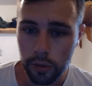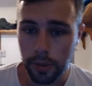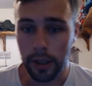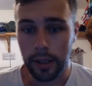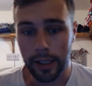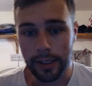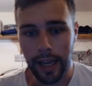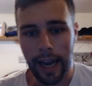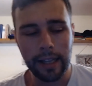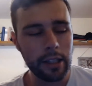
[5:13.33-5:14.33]
But his
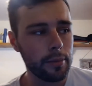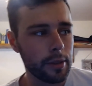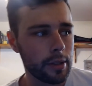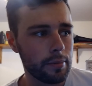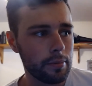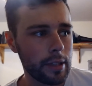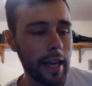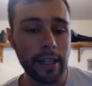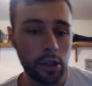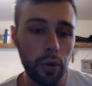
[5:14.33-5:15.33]
ad libs
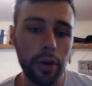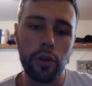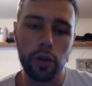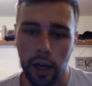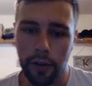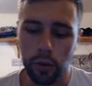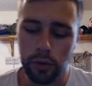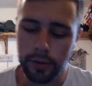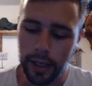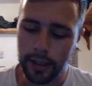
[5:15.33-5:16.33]
take it to another level
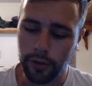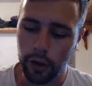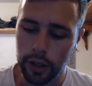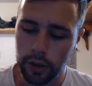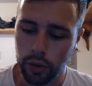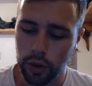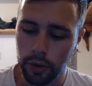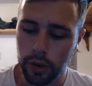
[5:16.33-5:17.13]
that is very enjoyable.